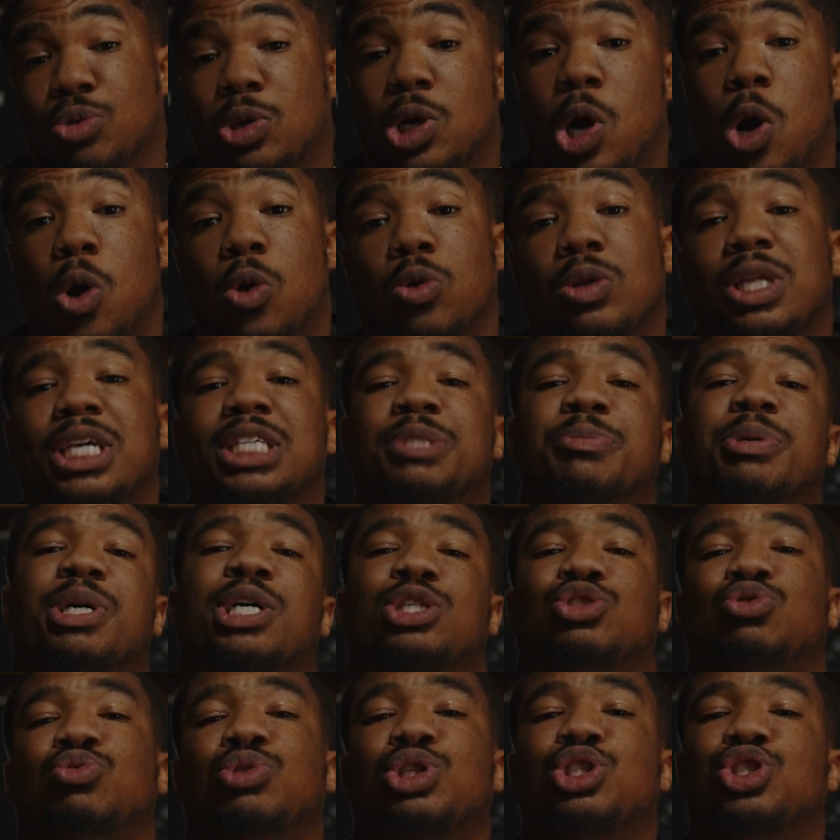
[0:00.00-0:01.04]
goal is because
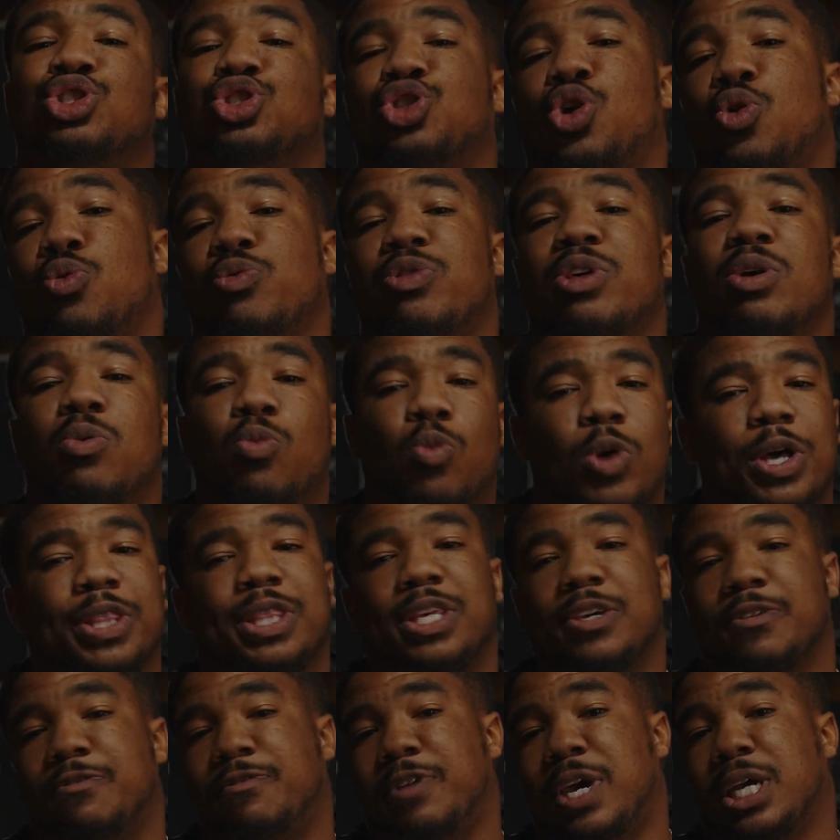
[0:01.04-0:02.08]
you can show them what the
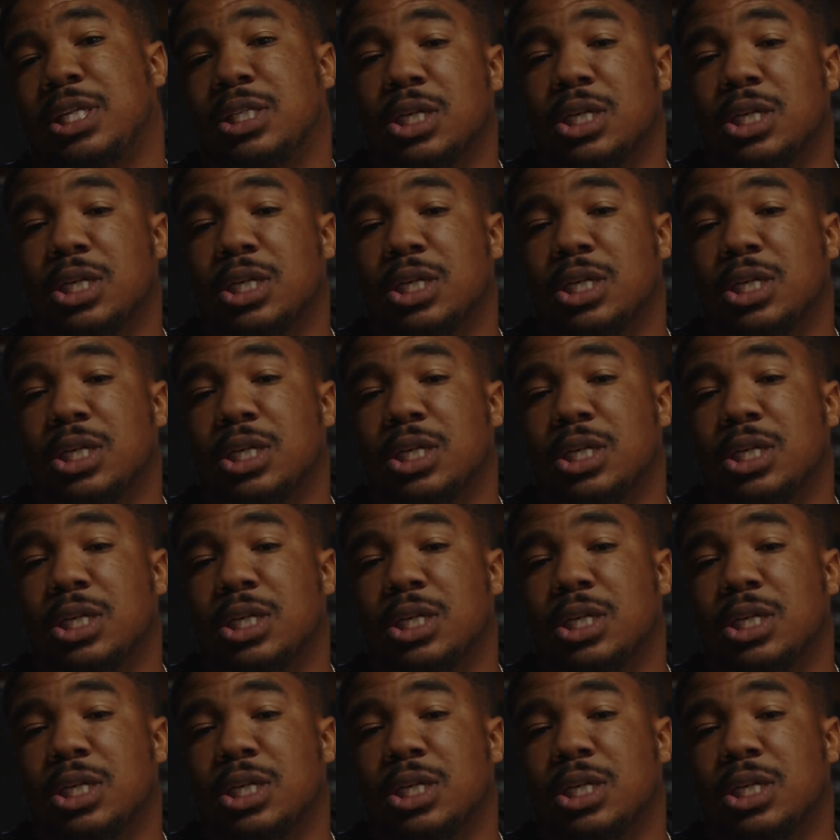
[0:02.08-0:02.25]
effect